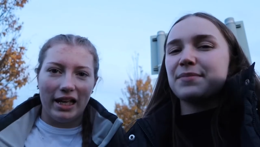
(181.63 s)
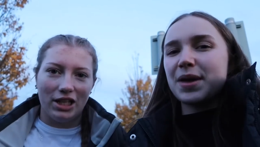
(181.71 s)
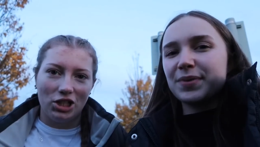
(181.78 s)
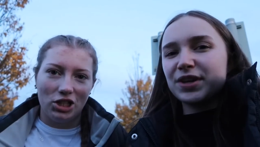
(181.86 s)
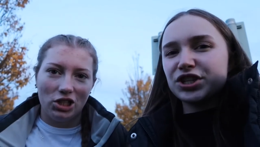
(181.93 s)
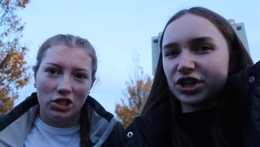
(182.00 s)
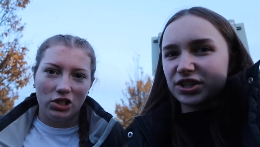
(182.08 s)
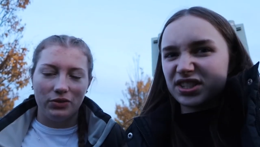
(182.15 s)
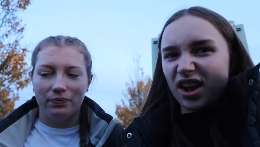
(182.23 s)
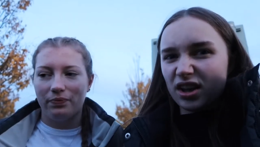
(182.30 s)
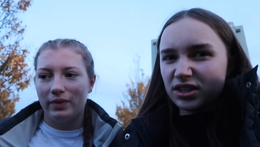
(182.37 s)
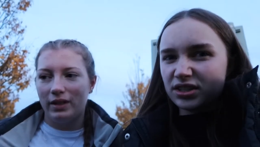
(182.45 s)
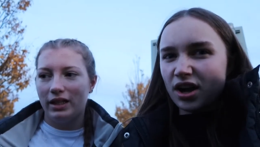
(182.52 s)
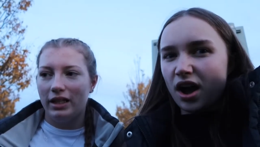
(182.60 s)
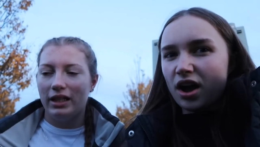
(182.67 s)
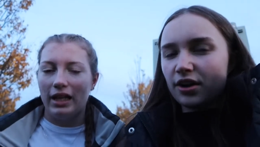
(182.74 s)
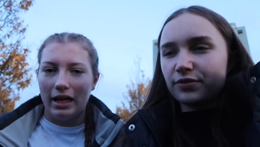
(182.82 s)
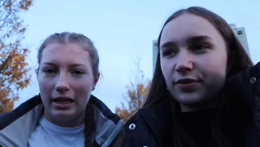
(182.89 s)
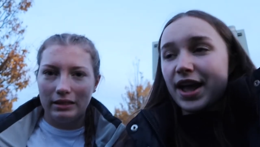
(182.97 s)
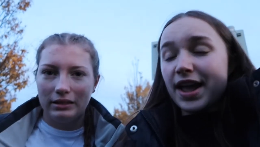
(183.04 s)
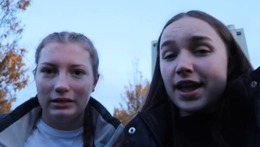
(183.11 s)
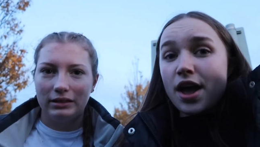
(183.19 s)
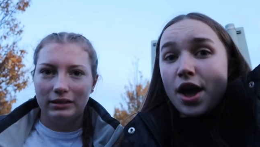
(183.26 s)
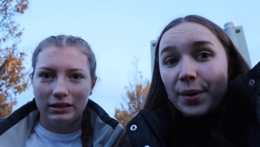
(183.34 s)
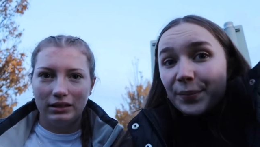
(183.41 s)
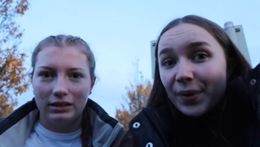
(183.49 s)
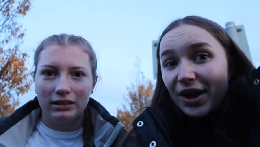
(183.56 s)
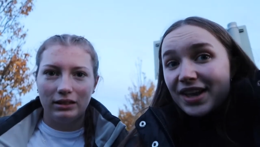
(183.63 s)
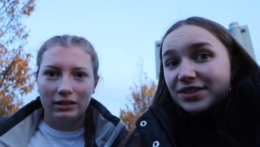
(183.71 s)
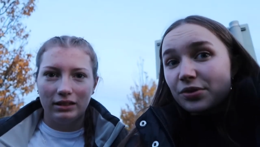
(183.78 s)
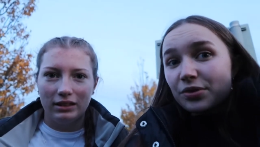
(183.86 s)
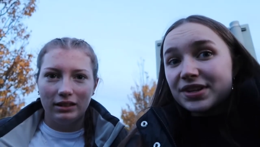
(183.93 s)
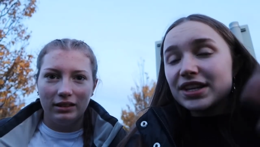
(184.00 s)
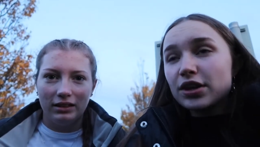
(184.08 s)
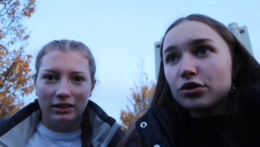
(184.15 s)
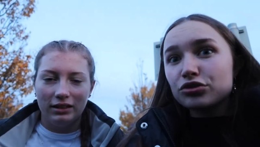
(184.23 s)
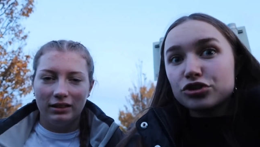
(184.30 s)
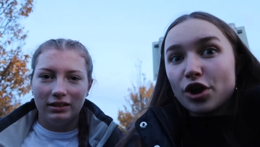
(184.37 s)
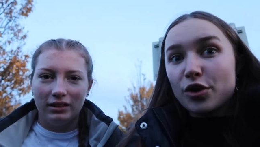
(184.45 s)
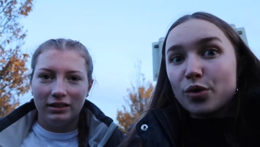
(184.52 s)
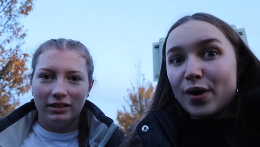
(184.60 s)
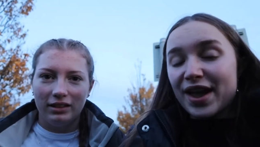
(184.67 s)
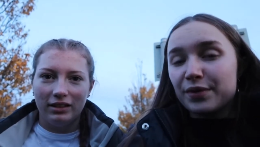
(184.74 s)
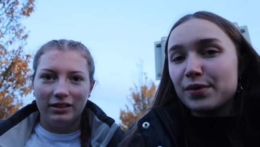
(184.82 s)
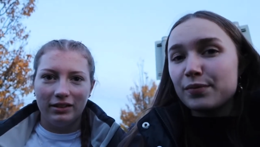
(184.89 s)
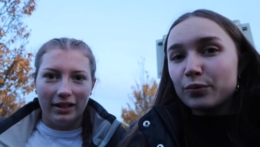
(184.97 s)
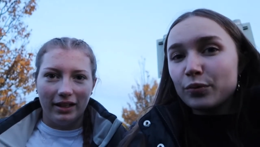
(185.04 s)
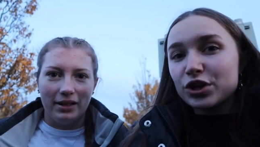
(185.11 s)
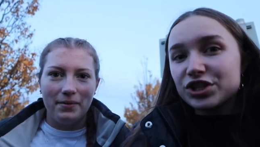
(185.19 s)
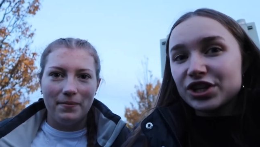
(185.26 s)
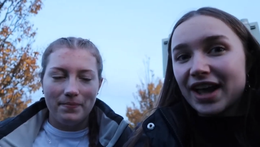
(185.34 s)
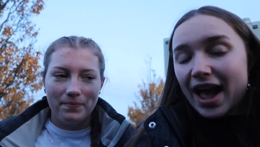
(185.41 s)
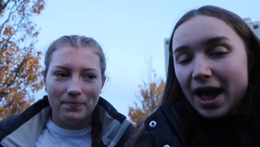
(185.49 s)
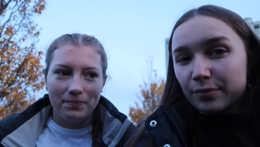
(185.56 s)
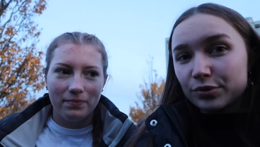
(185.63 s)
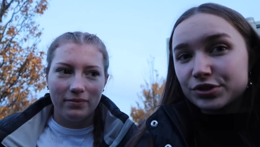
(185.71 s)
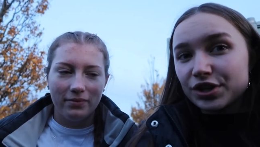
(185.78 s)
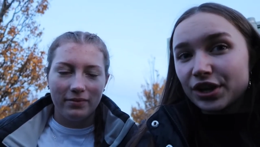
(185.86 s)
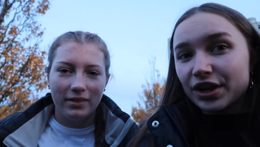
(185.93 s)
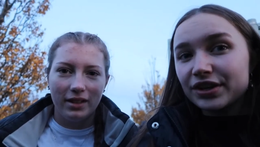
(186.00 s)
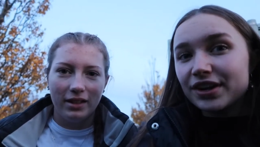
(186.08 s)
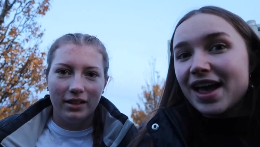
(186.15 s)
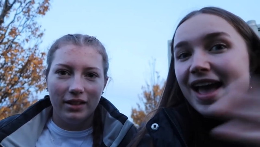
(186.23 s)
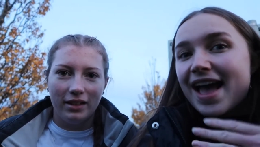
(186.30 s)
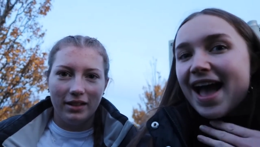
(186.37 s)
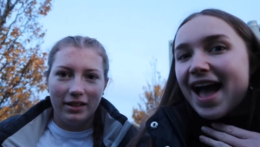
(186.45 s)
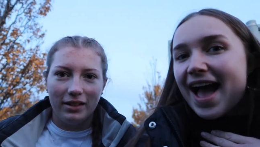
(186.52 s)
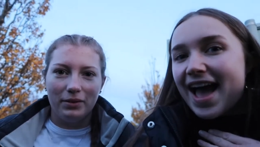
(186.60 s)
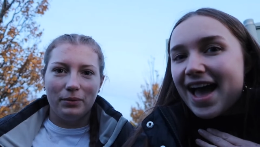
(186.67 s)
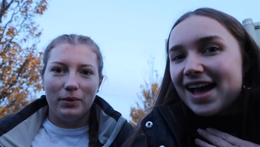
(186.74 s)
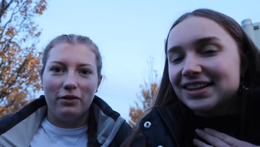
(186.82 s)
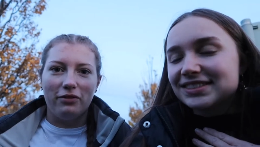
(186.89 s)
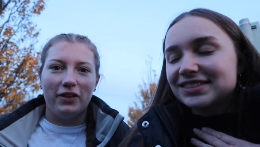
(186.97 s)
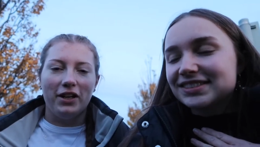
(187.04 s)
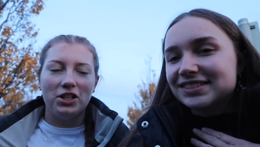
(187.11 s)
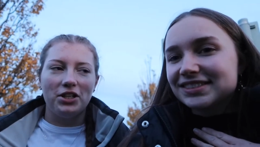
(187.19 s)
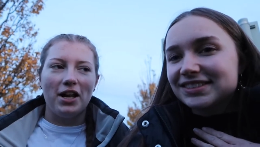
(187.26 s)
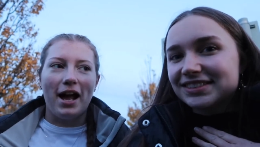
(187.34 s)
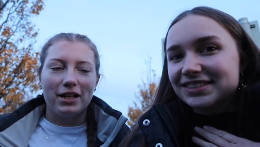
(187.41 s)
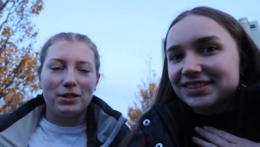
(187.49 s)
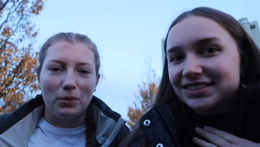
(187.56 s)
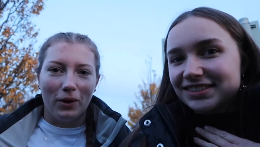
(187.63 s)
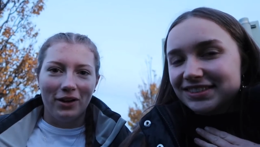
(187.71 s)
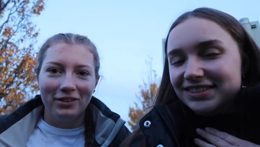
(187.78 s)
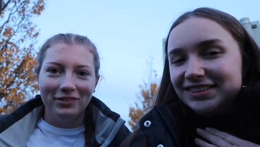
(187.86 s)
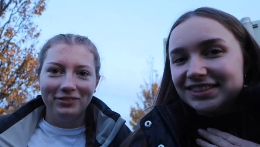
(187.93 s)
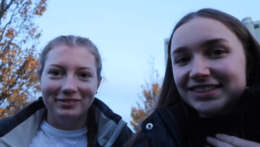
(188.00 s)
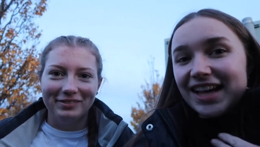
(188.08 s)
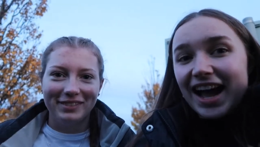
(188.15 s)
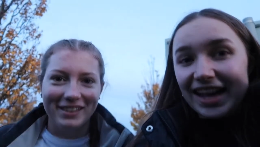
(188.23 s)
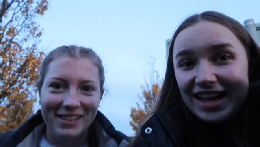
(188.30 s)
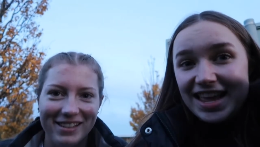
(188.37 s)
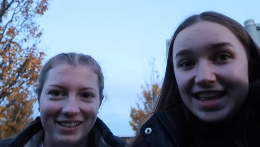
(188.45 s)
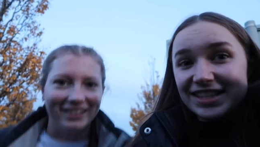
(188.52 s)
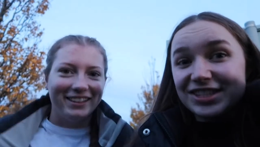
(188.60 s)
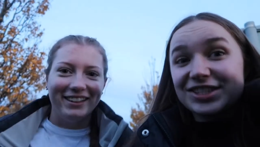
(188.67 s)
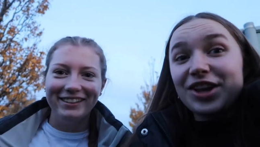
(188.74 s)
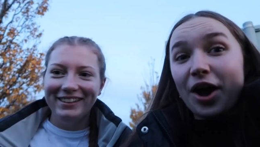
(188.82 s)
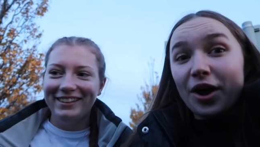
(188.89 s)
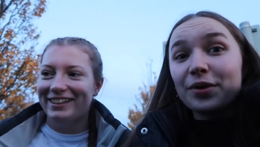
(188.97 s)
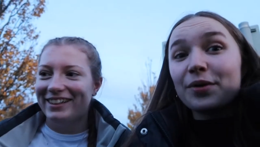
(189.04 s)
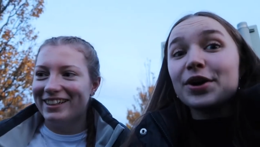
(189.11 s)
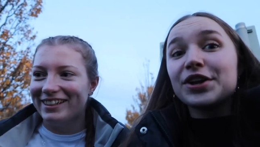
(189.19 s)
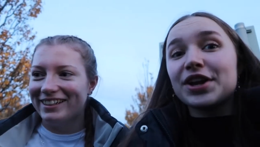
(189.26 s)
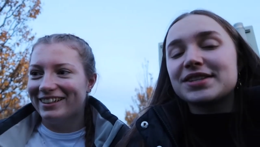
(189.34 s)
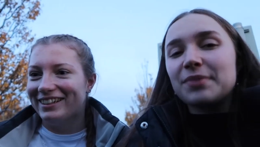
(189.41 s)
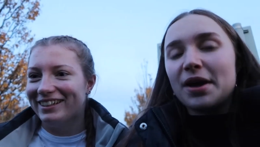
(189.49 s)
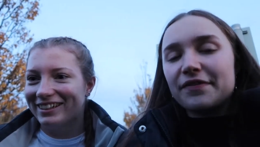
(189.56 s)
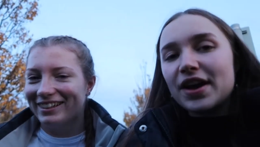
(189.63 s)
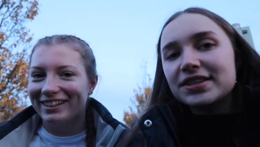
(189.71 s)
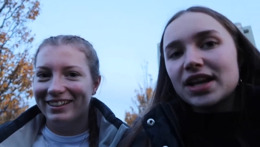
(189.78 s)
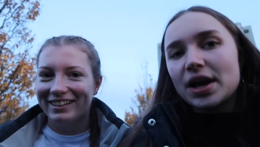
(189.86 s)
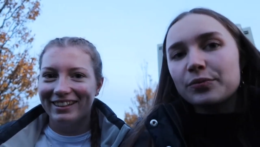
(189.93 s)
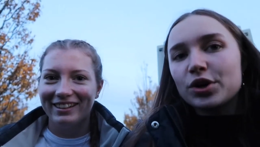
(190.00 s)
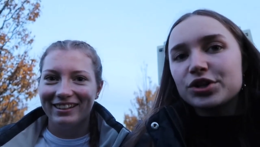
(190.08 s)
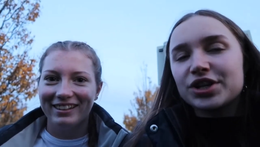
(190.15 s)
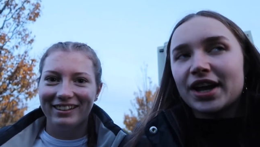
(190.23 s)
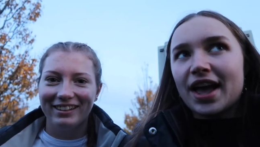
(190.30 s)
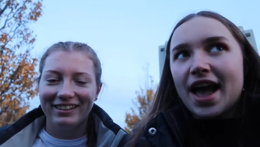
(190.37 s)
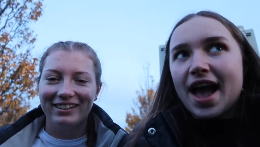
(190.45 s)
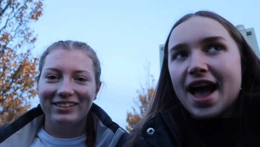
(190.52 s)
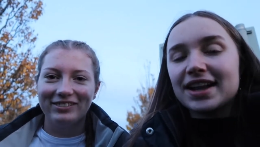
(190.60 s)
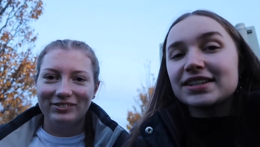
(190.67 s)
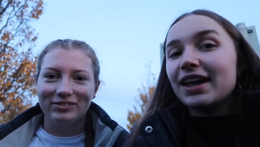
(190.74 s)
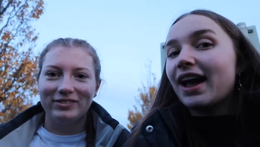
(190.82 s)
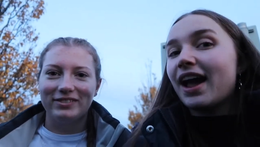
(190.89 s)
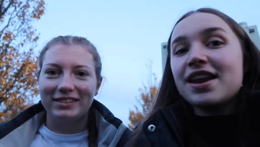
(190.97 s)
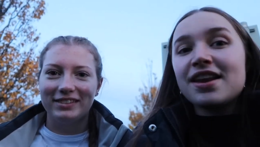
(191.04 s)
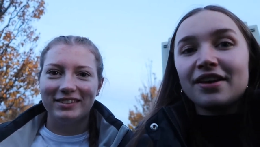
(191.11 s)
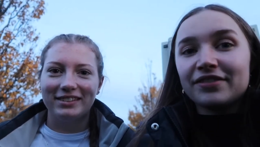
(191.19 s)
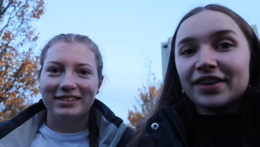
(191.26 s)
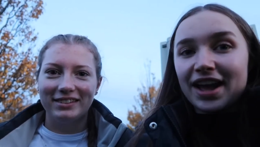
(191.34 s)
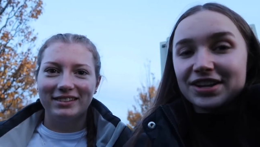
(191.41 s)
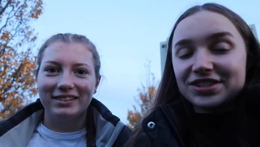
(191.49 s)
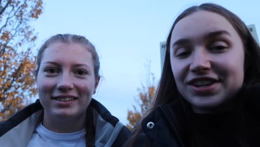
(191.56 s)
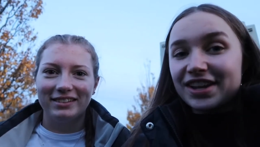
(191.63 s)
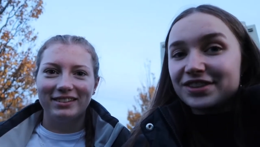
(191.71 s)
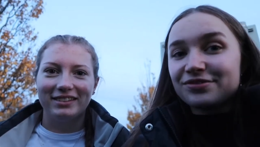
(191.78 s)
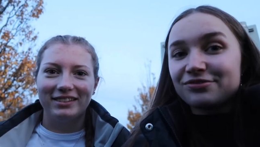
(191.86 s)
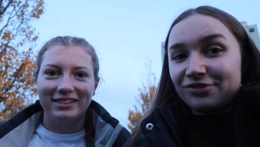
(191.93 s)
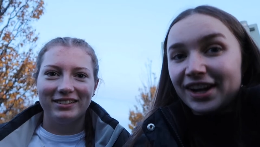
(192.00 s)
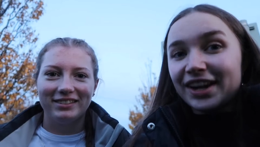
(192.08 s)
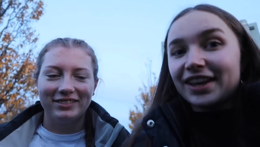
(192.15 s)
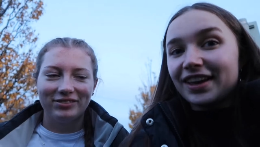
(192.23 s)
Speaker 1: maybe just under halfway. But it's honestly gone so quick. We've been watching Hamilton. We finished Act 1. Yeah, it's so good. It's my first time watching it and I love it actually. It's really